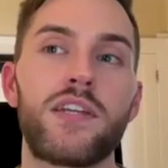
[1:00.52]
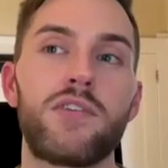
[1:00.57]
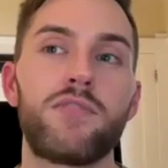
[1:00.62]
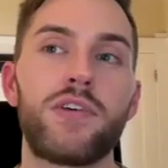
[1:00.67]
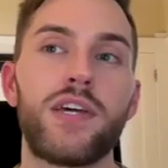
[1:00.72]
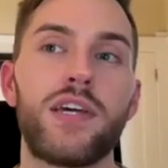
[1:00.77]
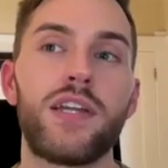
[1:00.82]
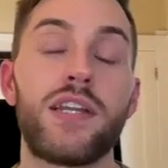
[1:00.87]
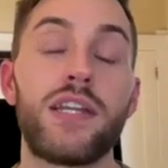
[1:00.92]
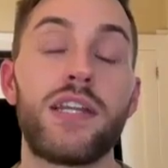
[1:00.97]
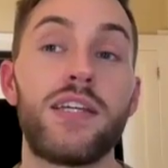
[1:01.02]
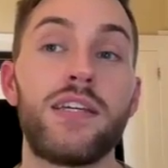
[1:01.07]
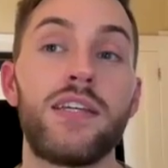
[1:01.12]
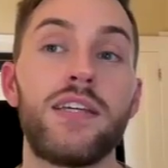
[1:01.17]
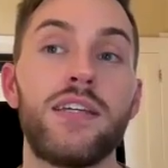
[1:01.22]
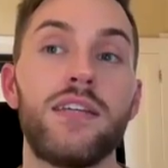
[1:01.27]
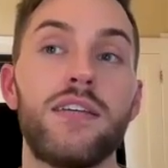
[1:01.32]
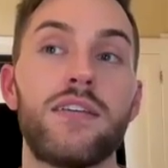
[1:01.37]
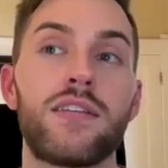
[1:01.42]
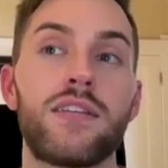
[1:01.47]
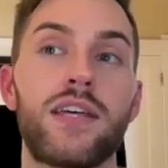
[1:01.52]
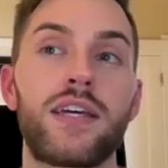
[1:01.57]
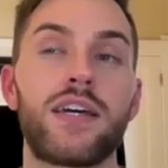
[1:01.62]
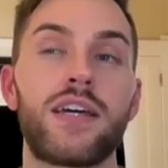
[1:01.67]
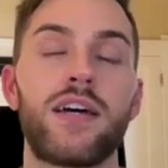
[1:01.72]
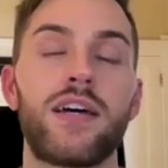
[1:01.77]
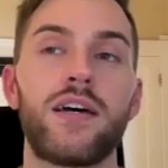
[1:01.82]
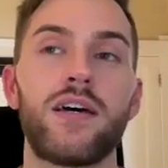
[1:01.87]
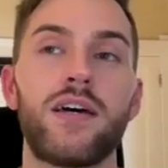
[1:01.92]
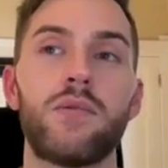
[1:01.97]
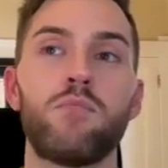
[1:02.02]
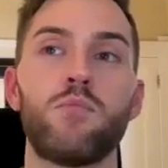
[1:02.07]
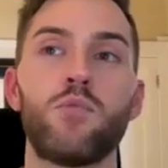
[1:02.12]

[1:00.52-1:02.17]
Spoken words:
kind of like a